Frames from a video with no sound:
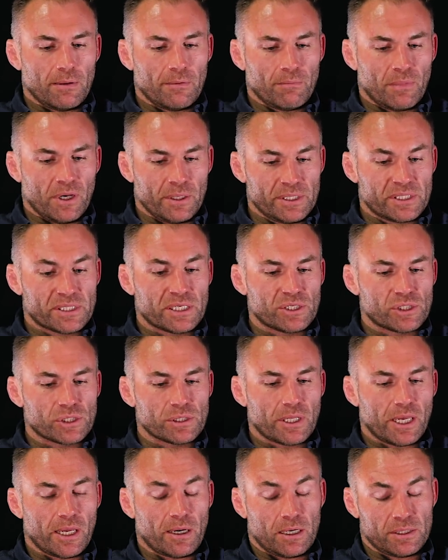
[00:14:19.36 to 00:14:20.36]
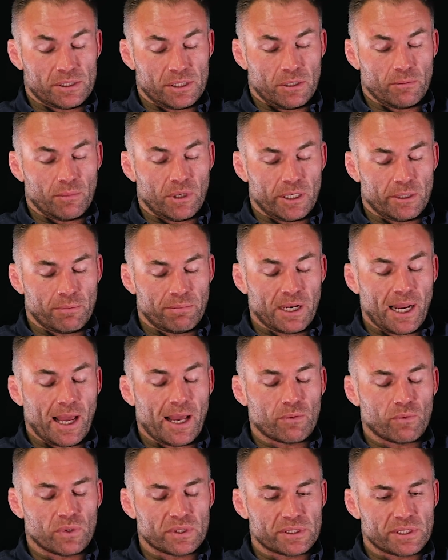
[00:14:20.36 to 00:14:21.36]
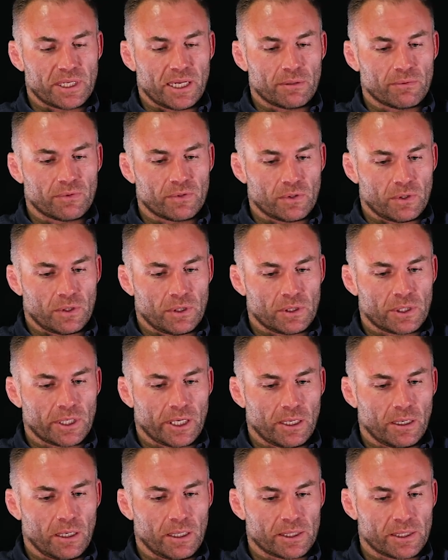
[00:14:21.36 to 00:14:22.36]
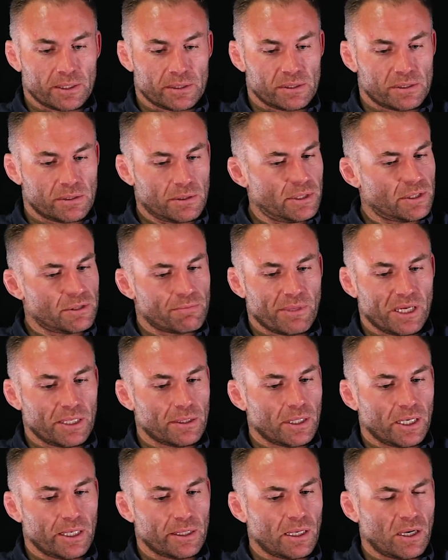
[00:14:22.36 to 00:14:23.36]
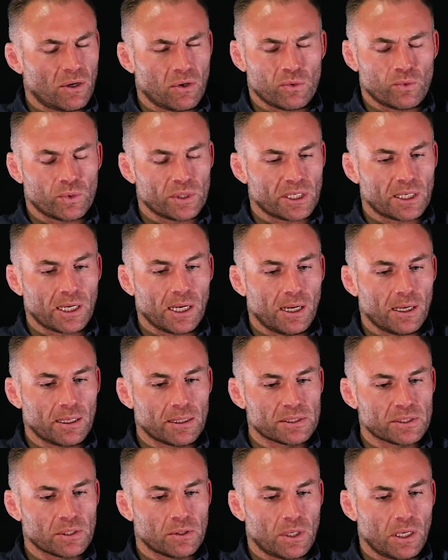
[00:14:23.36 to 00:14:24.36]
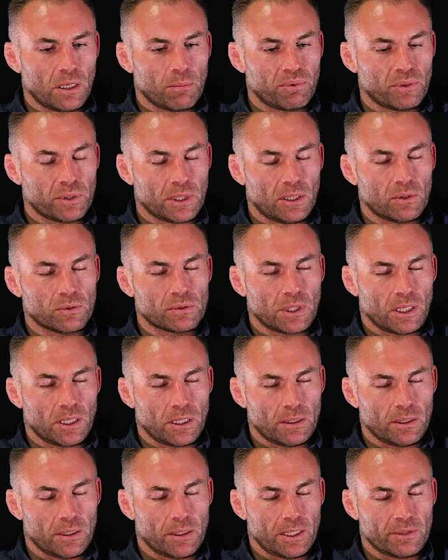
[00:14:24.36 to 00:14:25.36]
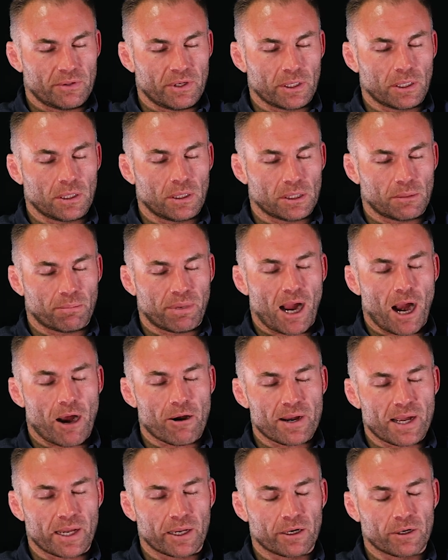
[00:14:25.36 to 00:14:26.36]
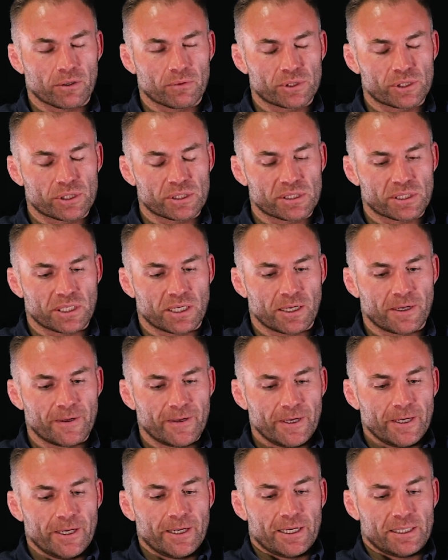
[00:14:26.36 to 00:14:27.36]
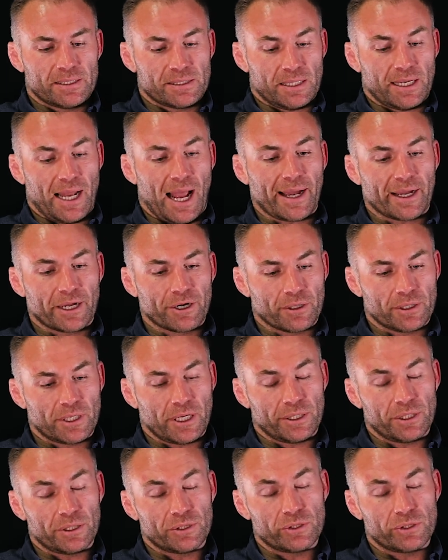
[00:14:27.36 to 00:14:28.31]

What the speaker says: My plan was then to, okay, like, it's midnight now or 1 o'clock. So I'll put out a thing called a power anchor, which is an anchor that you